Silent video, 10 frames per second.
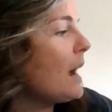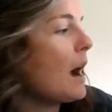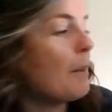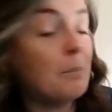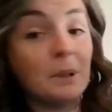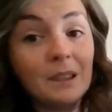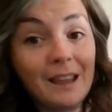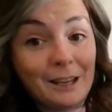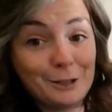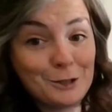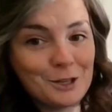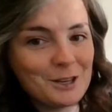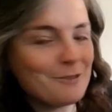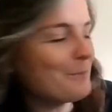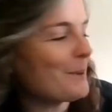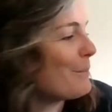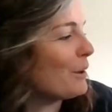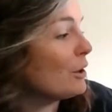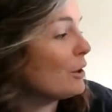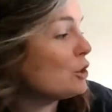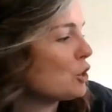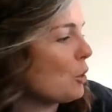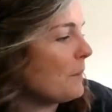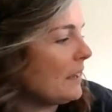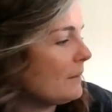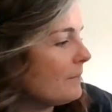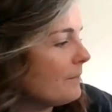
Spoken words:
a blank sheet of paper. Show me.